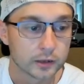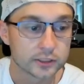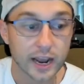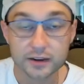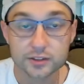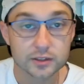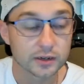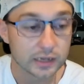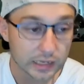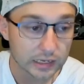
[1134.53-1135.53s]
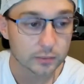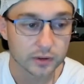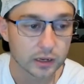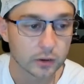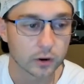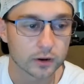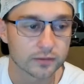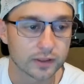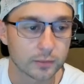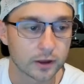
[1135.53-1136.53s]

Jack Studnicka being one of them,